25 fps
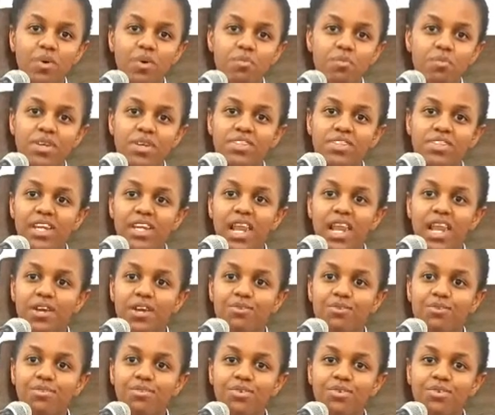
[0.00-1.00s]
purpose in
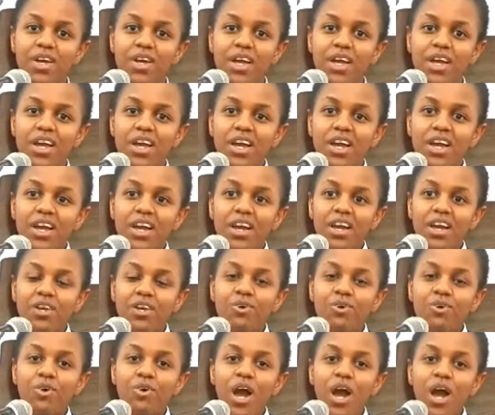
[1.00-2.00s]
life.
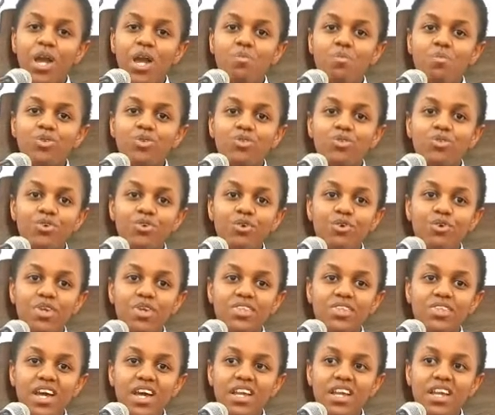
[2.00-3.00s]
You are able to solve
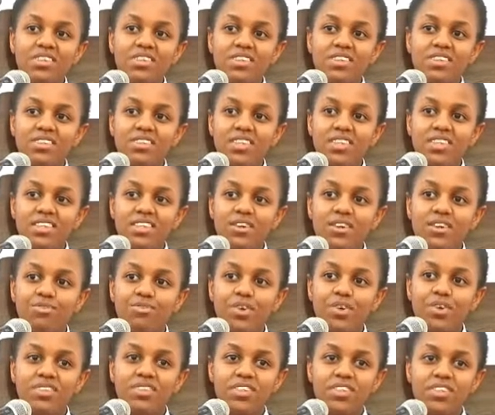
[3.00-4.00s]
the challenges that are
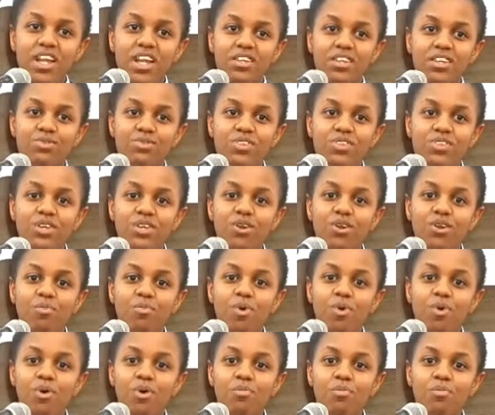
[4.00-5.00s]
facing us. We see
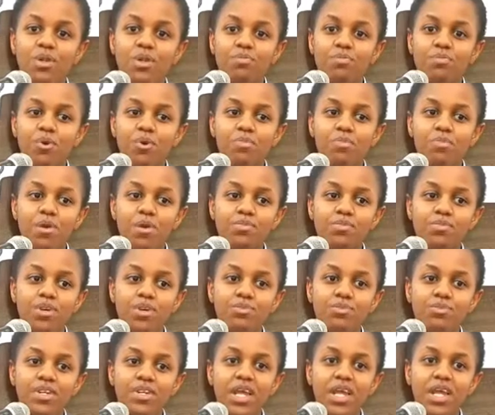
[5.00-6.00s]
global warming problems
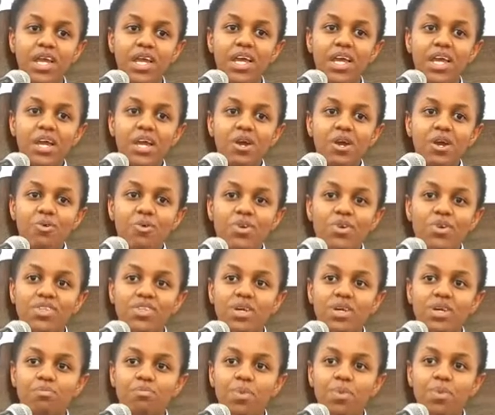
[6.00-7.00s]
every day. We
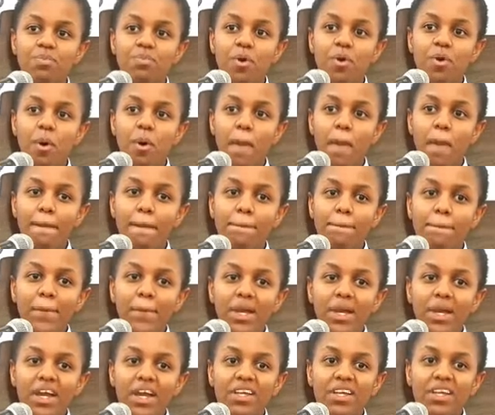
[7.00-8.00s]
see people
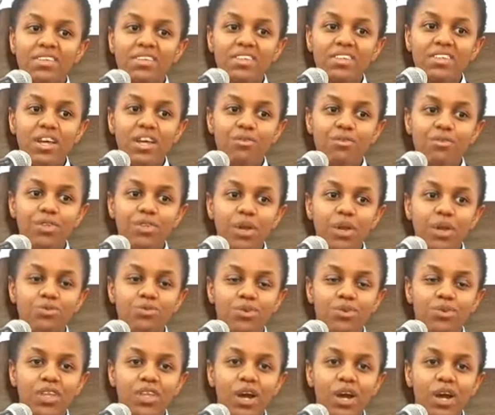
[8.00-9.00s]
getting tough
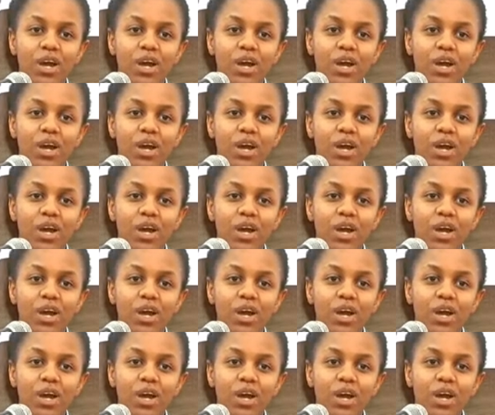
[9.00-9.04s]
times